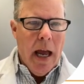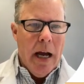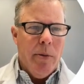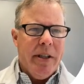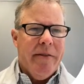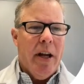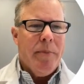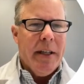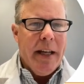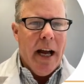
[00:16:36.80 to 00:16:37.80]
And we
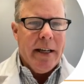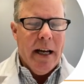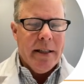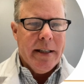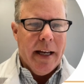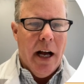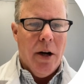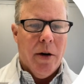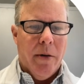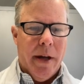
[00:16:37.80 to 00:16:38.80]
developed a diagnostic
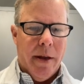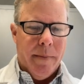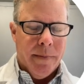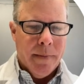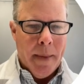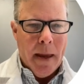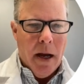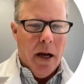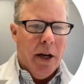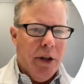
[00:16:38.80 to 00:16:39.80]
algorithm
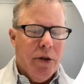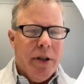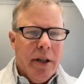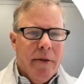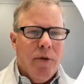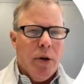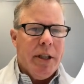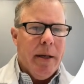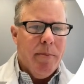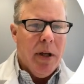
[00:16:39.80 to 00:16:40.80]
using the
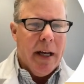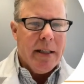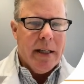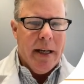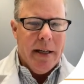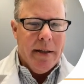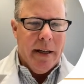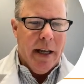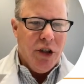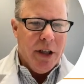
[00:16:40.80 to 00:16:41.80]
14-plex kit
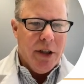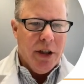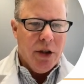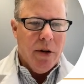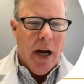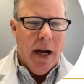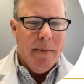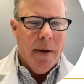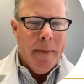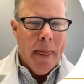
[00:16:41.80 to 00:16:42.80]
that I just
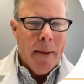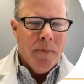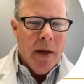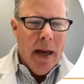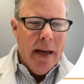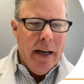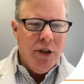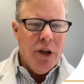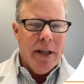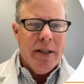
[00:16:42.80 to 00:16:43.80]
described. And as
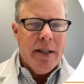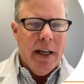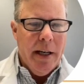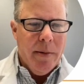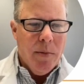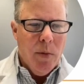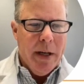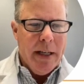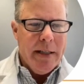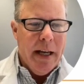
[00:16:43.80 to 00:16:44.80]
you can see, we
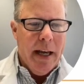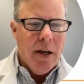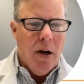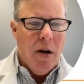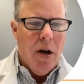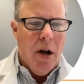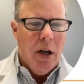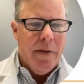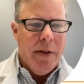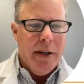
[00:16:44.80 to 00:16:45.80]
can take
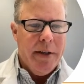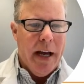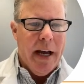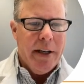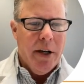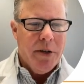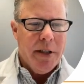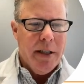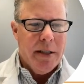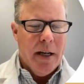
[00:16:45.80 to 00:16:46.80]
all of the
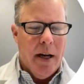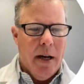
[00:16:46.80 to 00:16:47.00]
diagnoses